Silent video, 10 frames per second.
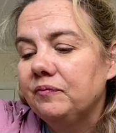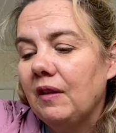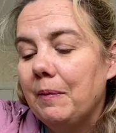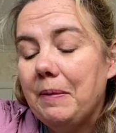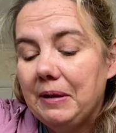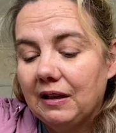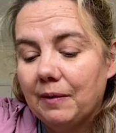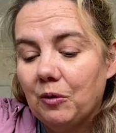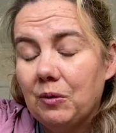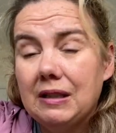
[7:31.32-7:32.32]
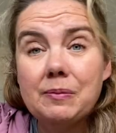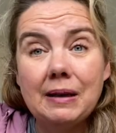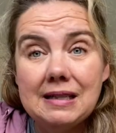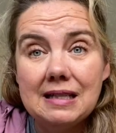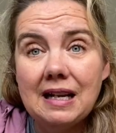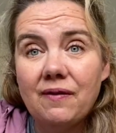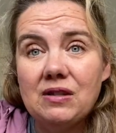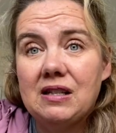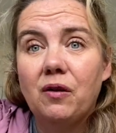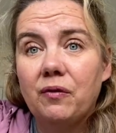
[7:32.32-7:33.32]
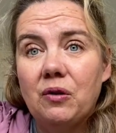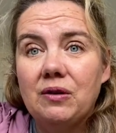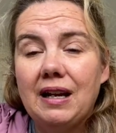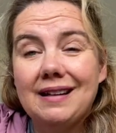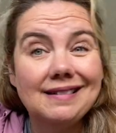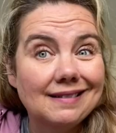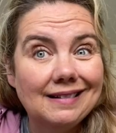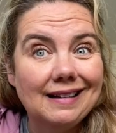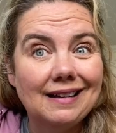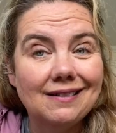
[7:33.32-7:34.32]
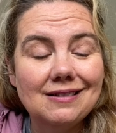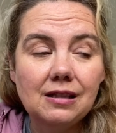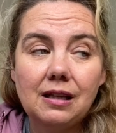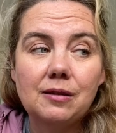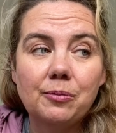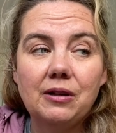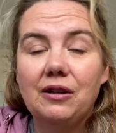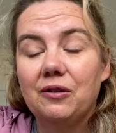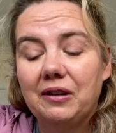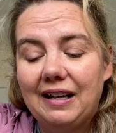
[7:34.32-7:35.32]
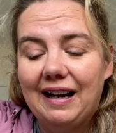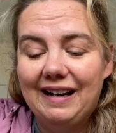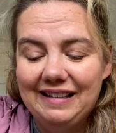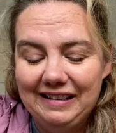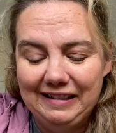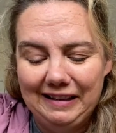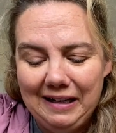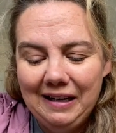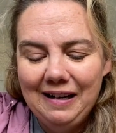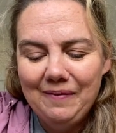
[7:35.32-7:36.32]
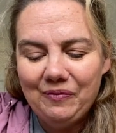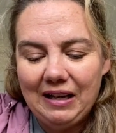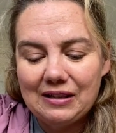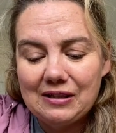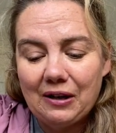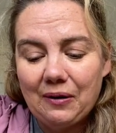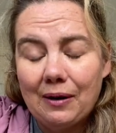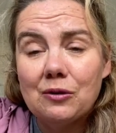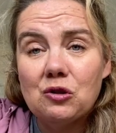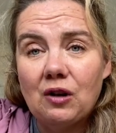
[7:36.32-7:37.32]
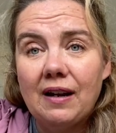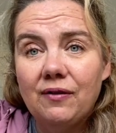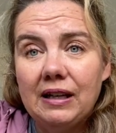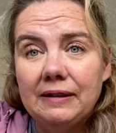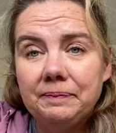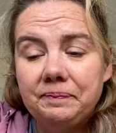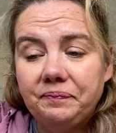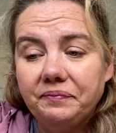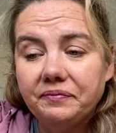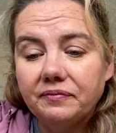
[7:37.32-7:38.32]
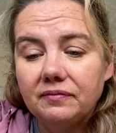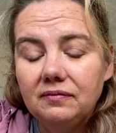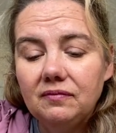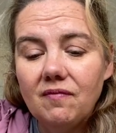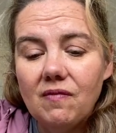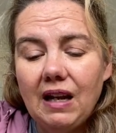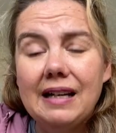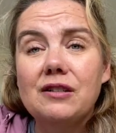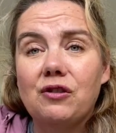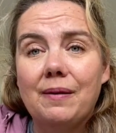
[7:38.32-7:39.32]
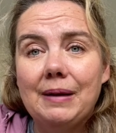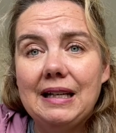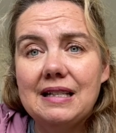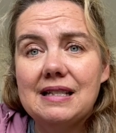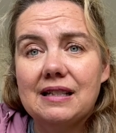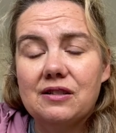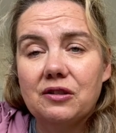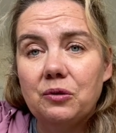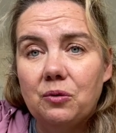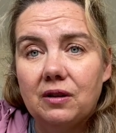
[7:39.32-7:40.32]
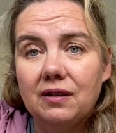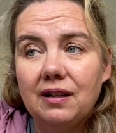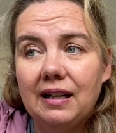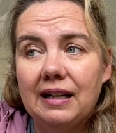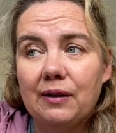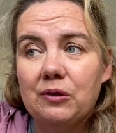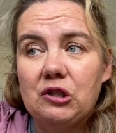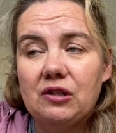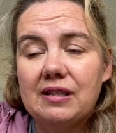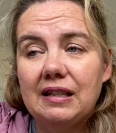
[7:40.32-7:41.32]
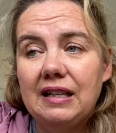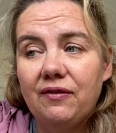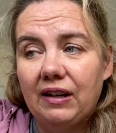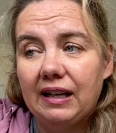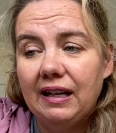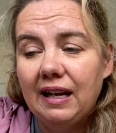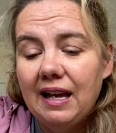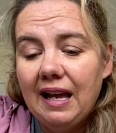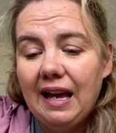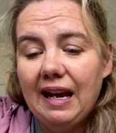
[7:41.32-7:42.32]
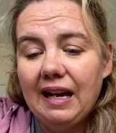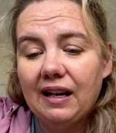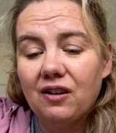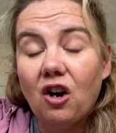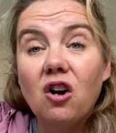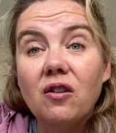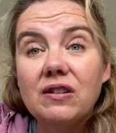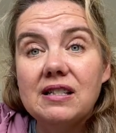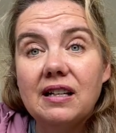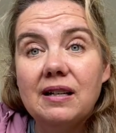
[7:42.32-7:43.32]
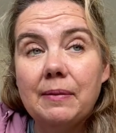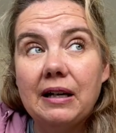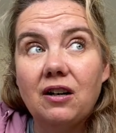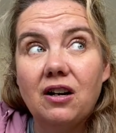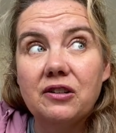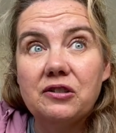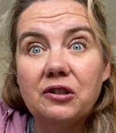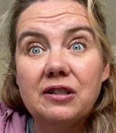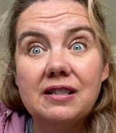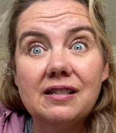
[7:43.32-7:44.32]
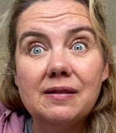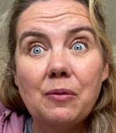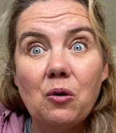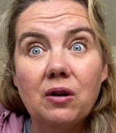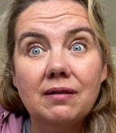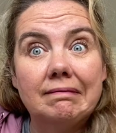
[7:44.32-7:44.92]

maybe a couple weeks, but I didn't have a cell phone yet, you know, so that's pretty early on. And so I was driving, I had dropped my kids at school and I was just leaving and all of a sudden my car started to smoke.